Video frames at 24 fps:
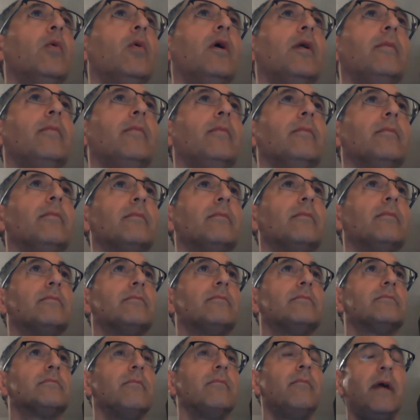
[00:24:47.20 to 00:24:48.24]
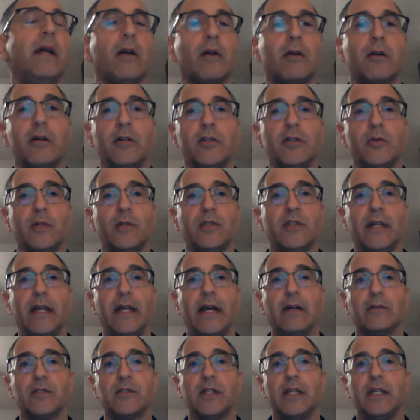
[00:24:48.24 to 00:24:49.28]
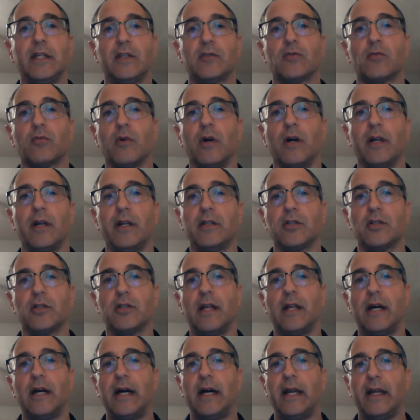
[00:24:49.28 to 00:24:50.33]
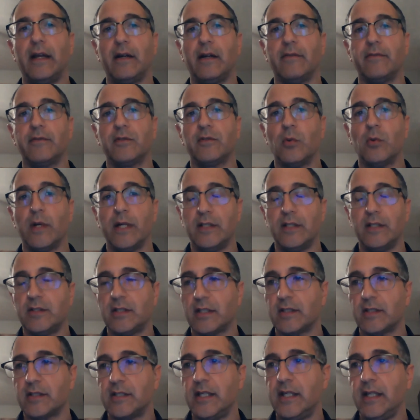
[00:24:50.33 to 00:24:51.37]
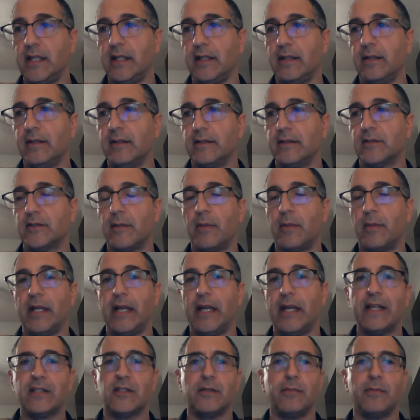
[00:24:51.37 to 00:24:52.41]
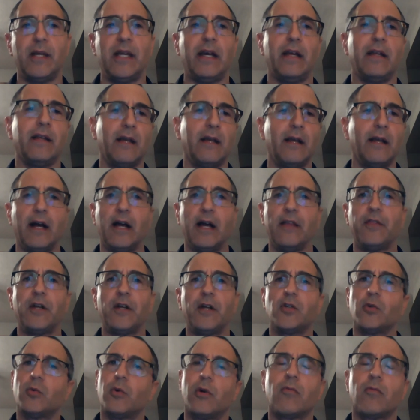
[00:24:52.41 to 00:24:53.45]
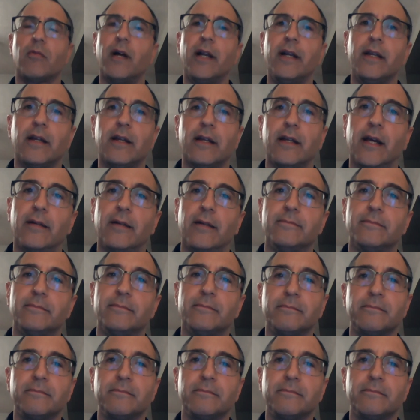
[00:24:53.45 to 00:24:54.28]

when Mayor Coos was announcing his run in July of 2016, and somebody asked him, hey, I thought you weren't running again.